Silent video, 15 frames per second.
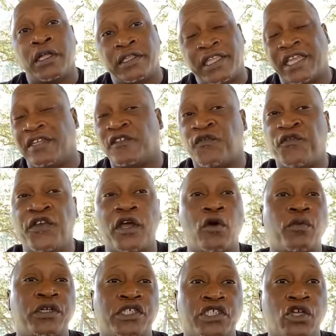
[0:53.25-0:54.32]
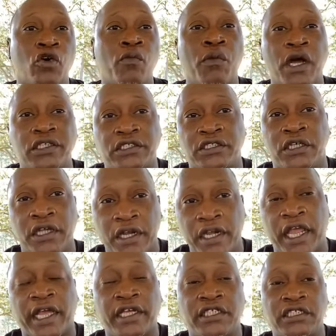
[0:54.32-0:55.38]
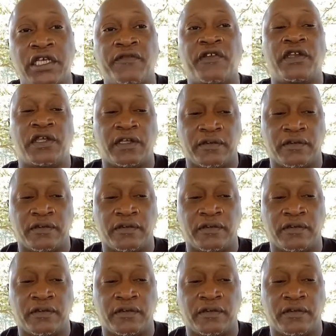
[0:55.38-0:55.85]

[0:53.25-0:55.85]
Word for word: that is filled with so much negativity.